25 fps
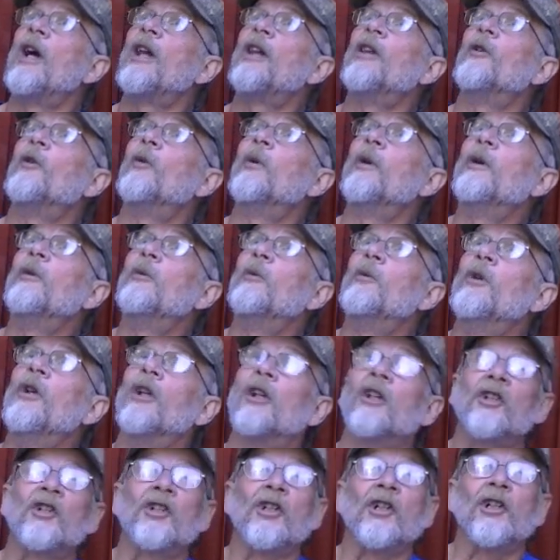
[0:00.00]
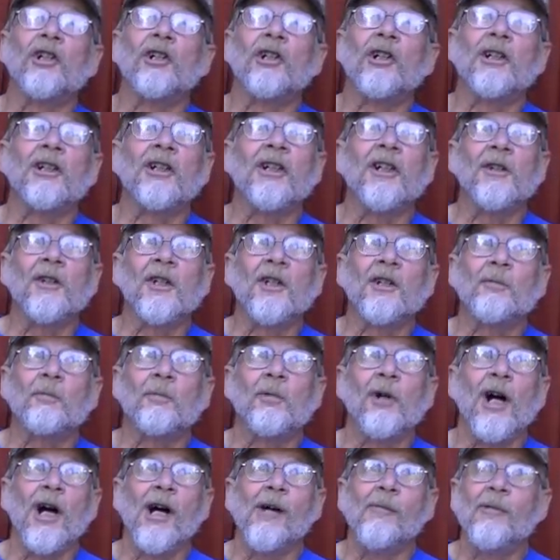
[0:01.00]
that we really should have looked at this
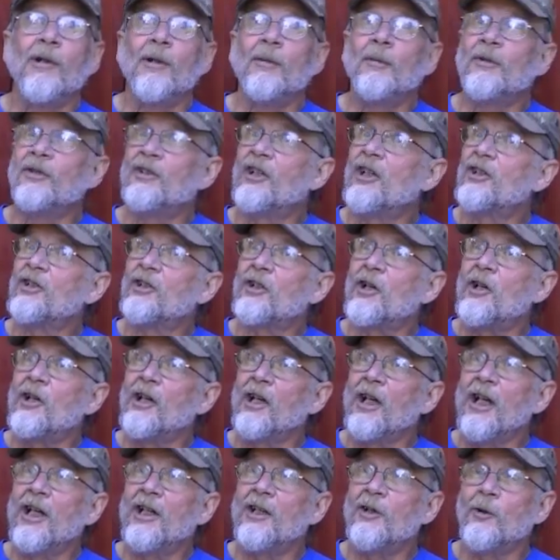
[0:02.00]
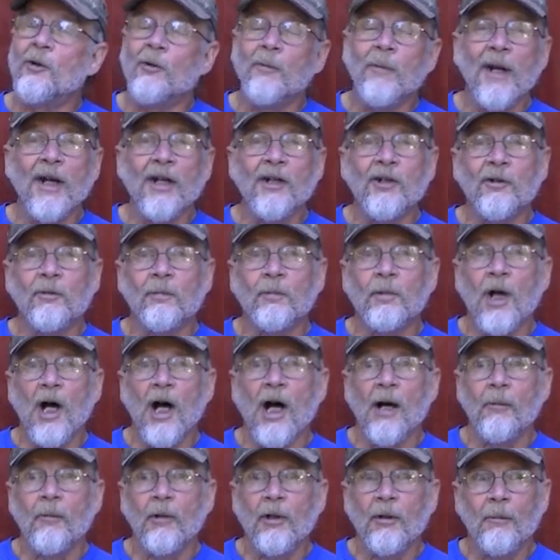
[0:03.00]
problem because it's turning into a major
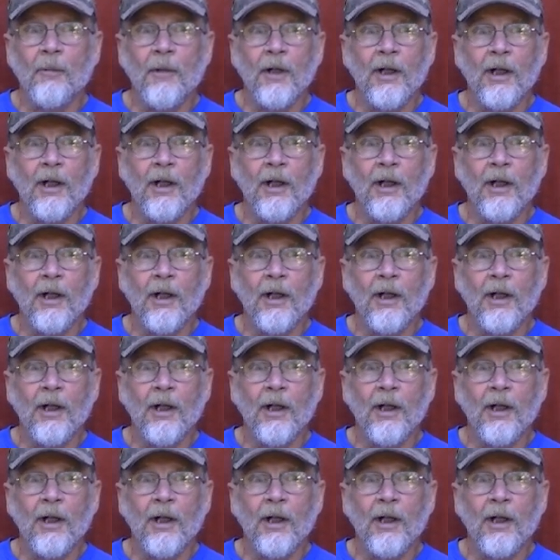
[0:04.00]
problem.